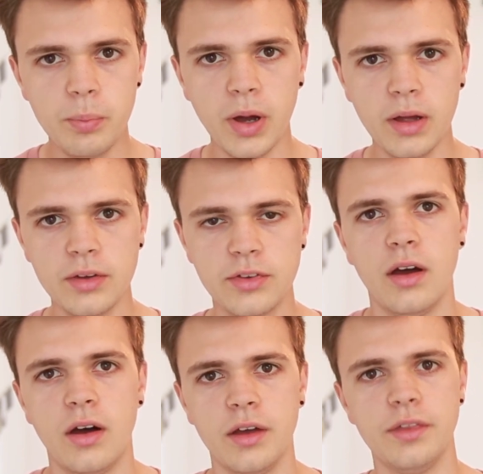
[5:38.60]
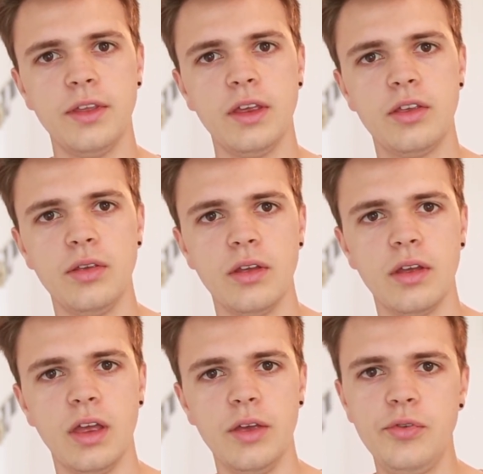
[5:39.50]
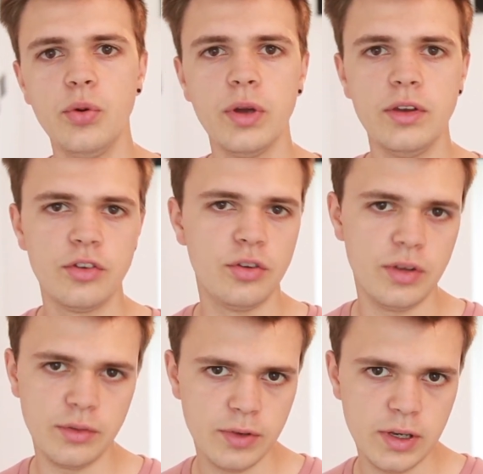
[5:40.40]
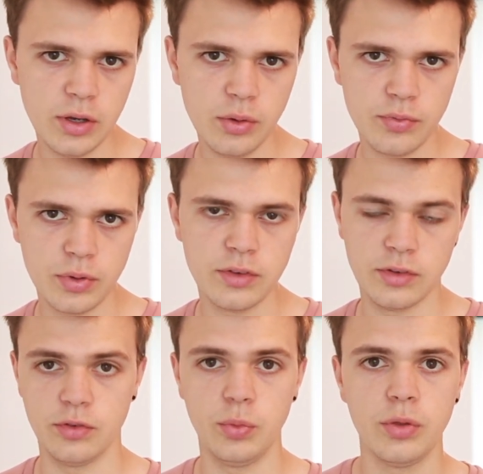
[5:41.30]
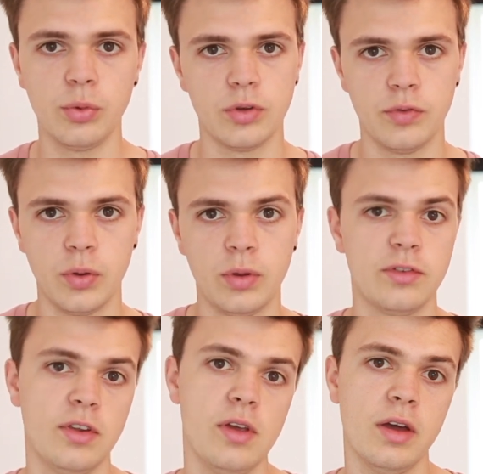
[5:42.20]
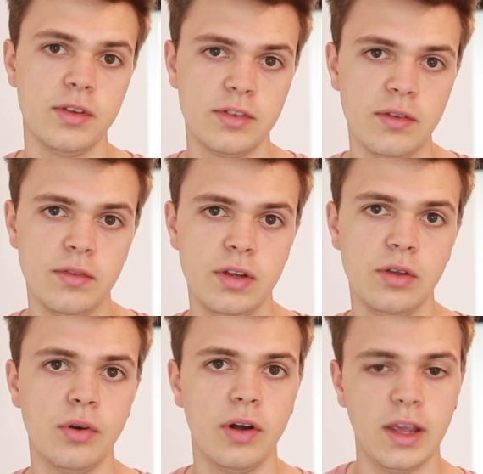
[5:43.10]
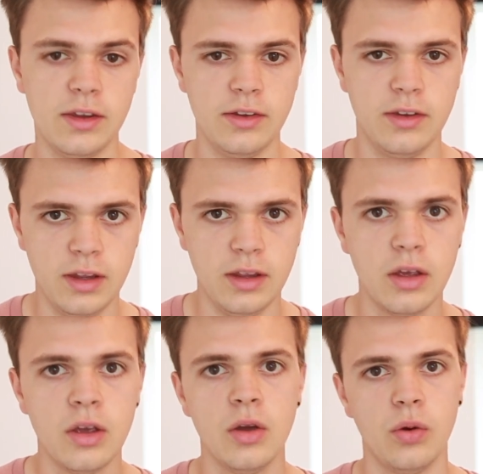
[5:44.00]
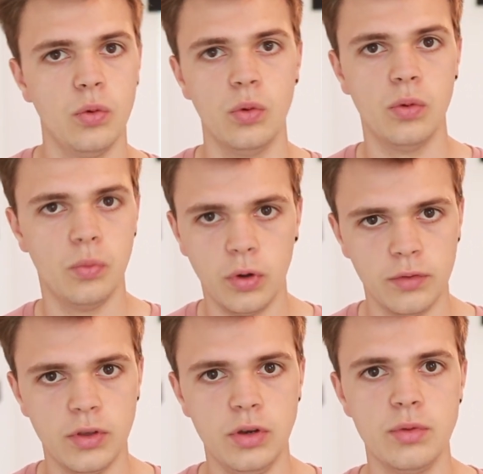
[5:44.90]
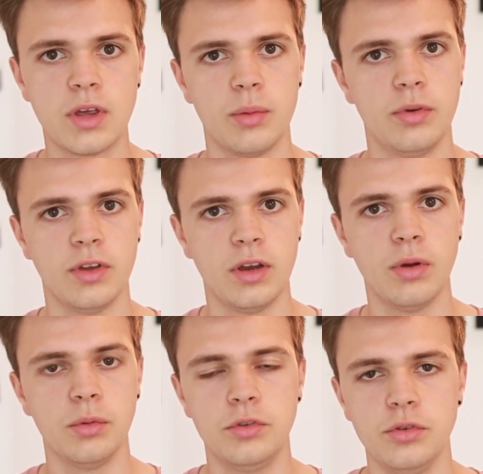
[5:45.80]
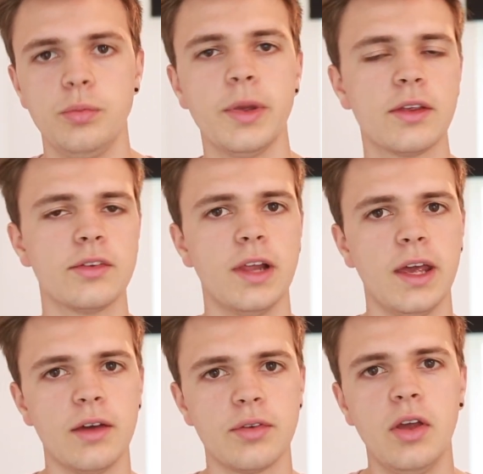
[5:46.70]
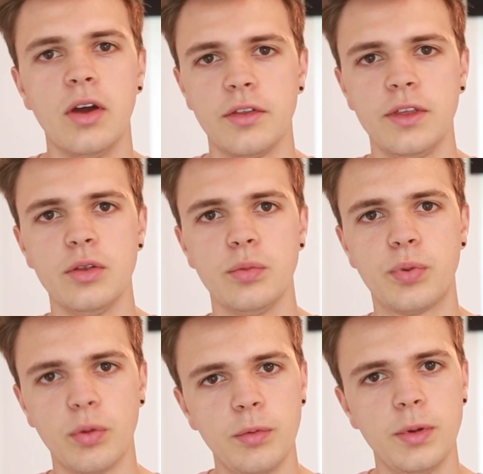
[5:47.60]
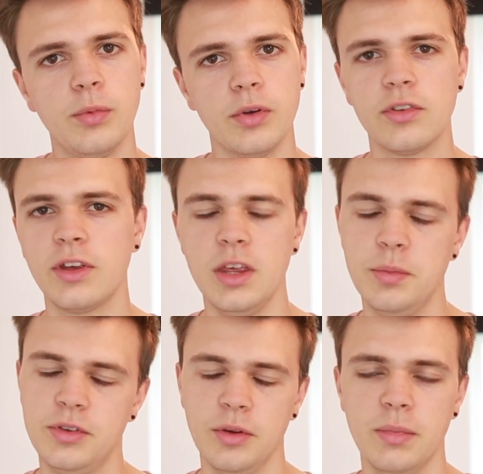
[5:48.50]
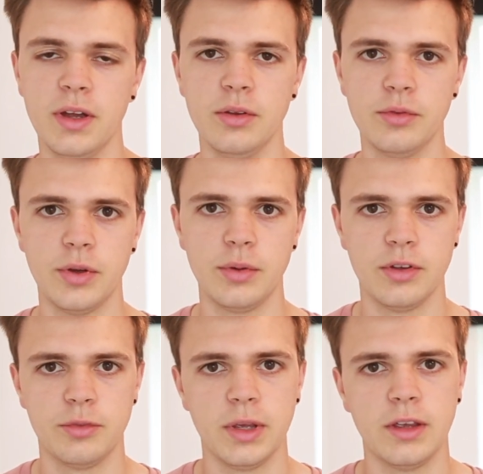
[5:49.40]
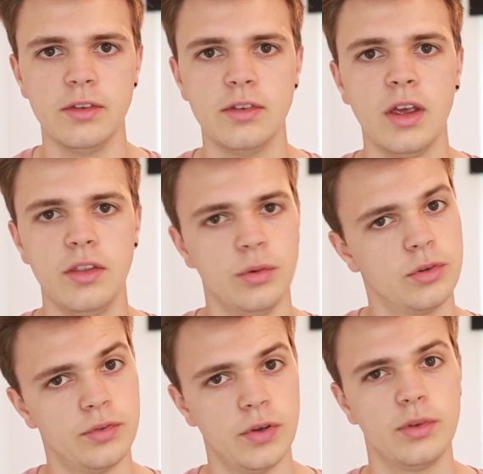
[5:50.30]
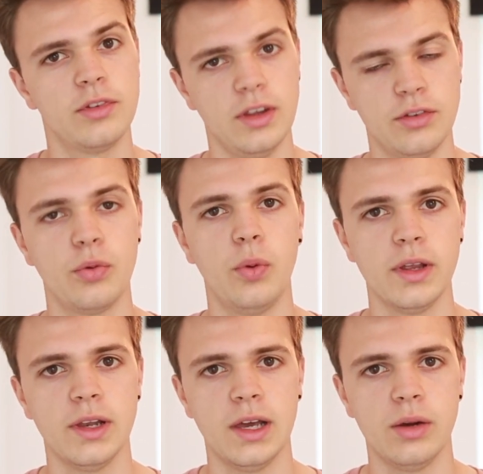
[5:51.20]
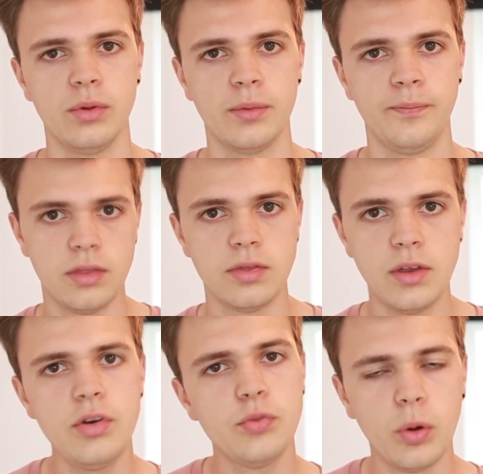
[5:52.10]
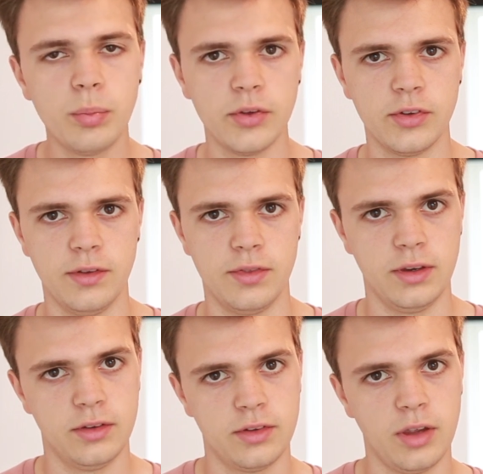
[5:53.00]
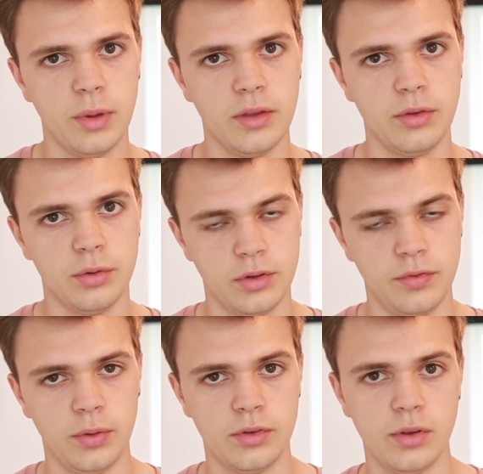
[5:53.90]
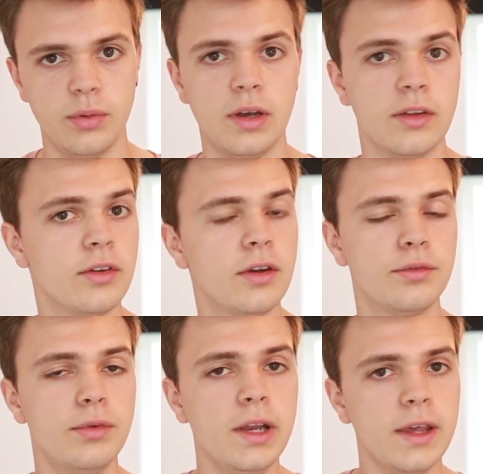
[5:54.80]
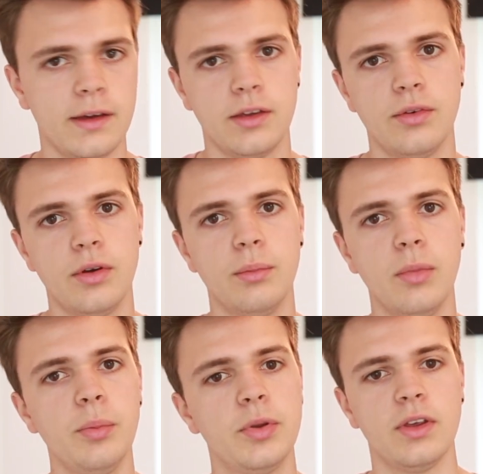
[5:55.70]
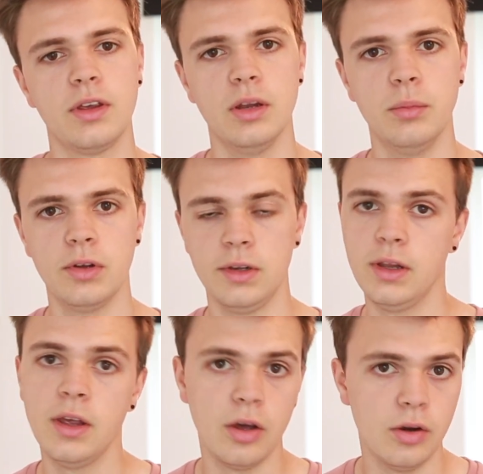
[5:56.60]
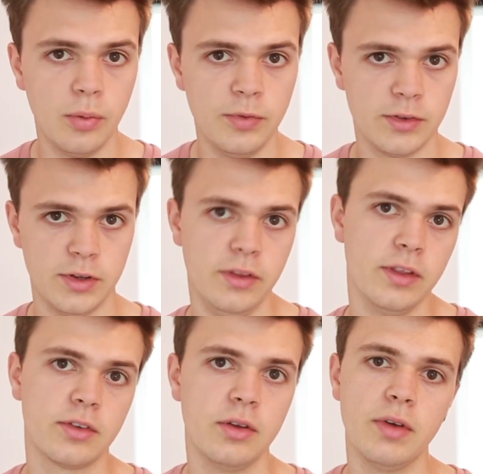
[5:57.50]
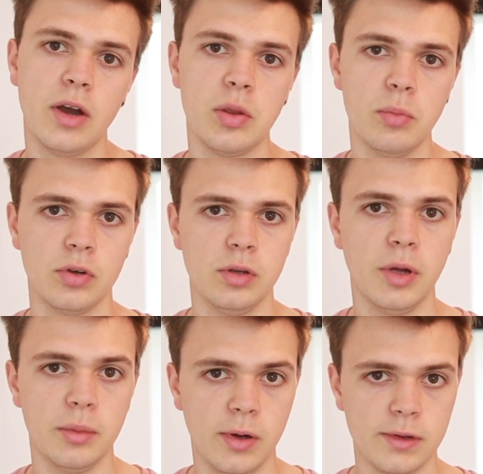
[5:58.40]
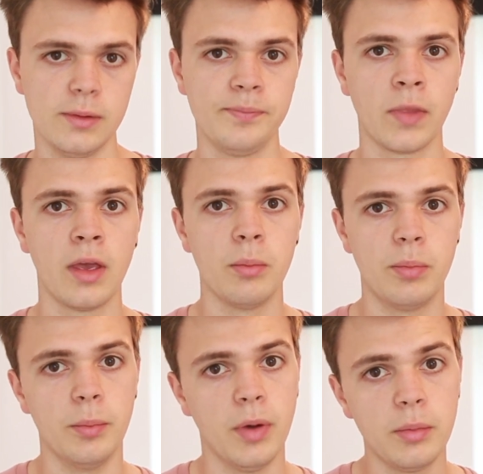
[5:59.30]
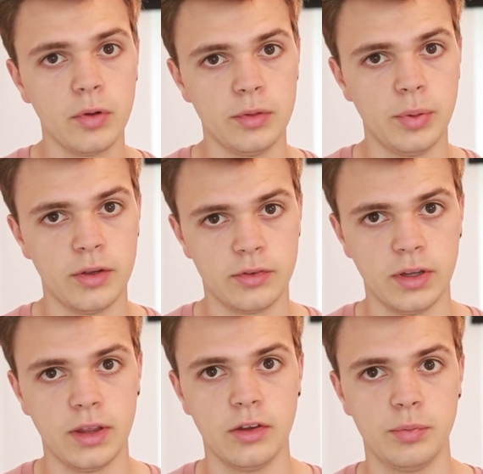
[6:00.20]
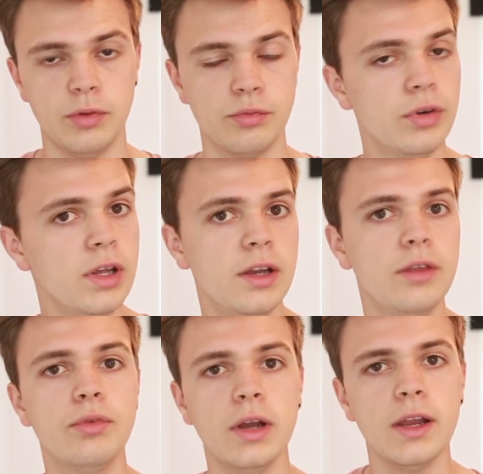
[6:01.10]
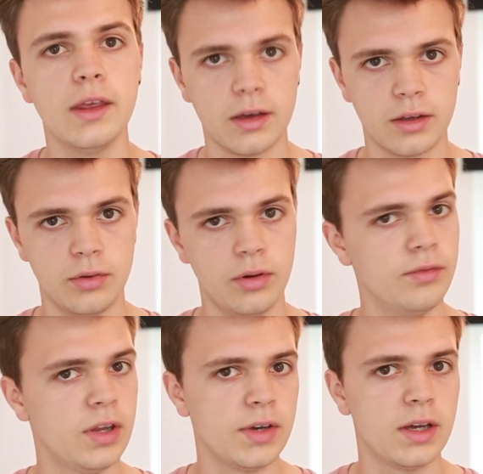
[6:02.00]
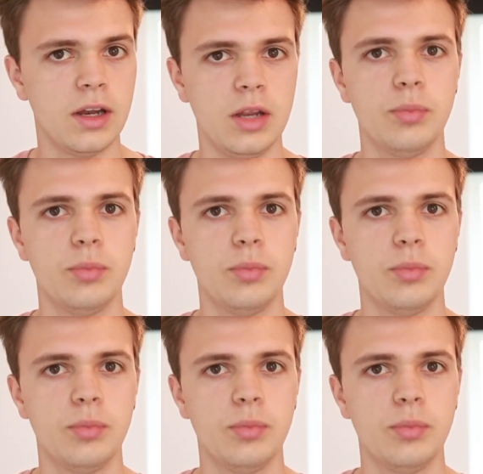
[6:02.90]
But I think if you're into shooting video, for instance, with autofocus, say you have a 70 or an 80D, or one of the new cameras anyway with dual pixel AF, I think you'll probably want to keep it on manual focus because the autofocus is quite loud. There is one positive thing to say about the autofocus though, and it's that it's really accurate. My particular model, and obviously this can vary model by model, but my model personally has been really, really accurate. I've never had any